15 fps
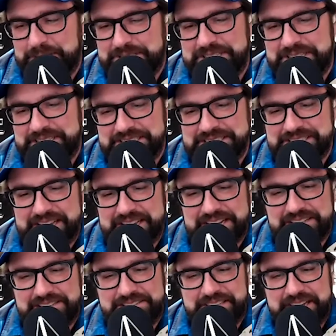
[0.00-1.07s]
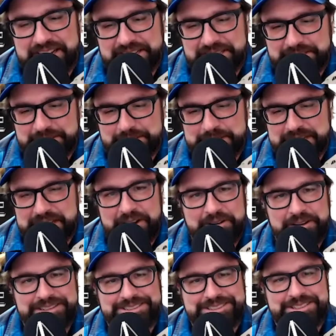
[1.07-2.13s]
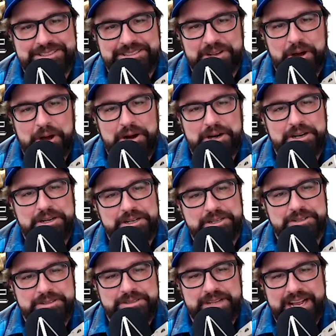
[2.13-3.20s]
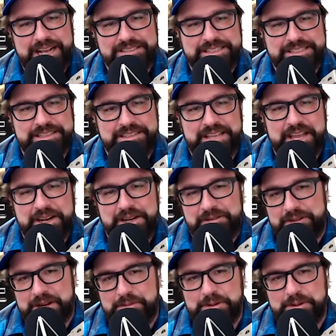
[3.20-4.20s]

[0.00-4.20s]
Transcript: person is like Janice from accounting's daughter who has a Canon